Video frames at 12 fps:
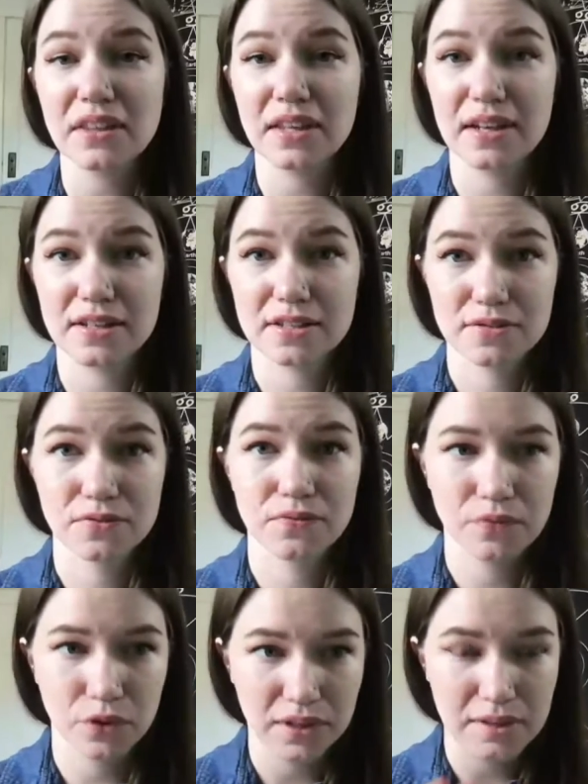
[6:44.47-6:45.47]
that it's
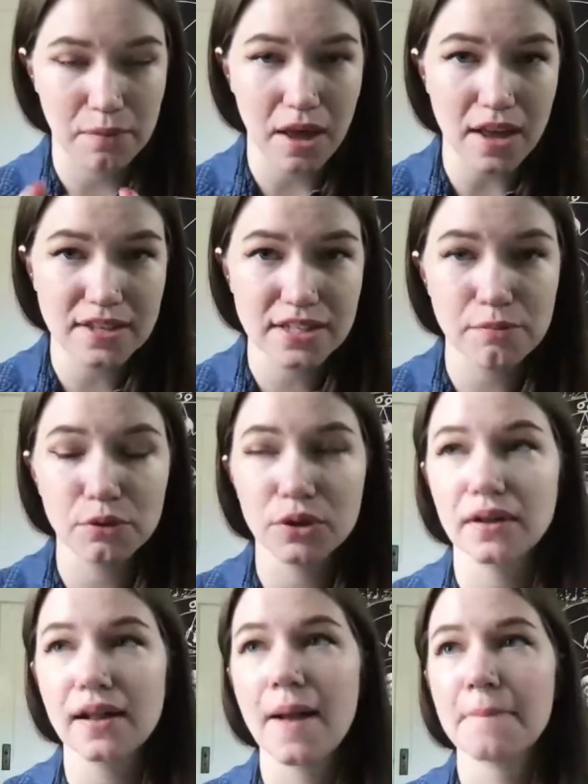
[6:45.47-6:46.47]
fully
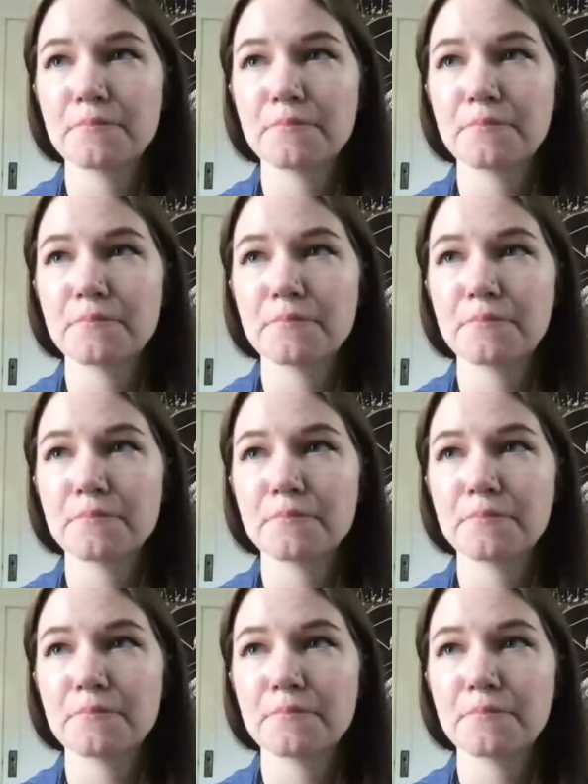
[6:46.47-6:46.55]
possible.